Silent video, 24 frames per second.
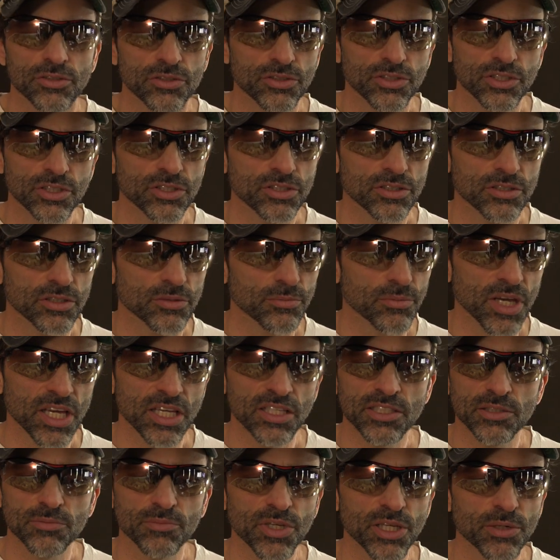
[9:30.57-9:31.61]
just
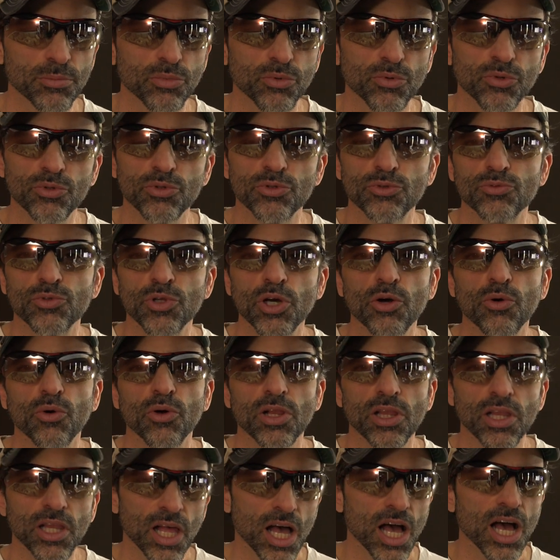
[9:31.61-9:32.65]
amazing people who know
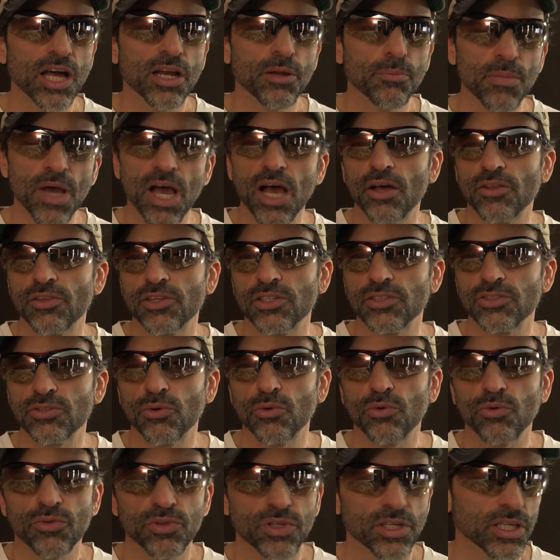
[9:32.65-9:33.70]
a lot about this
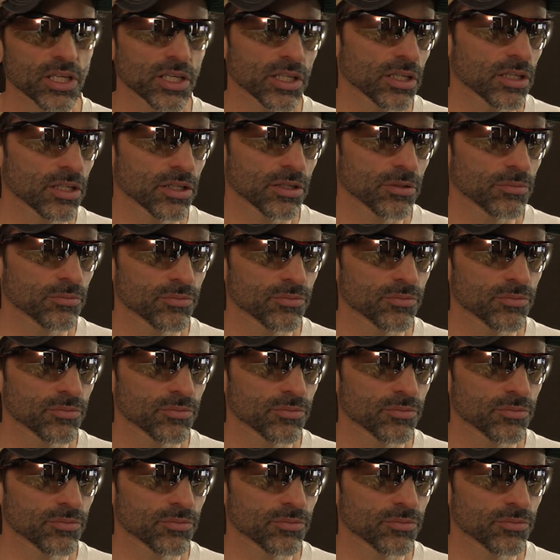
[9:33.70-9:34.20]
whole thing.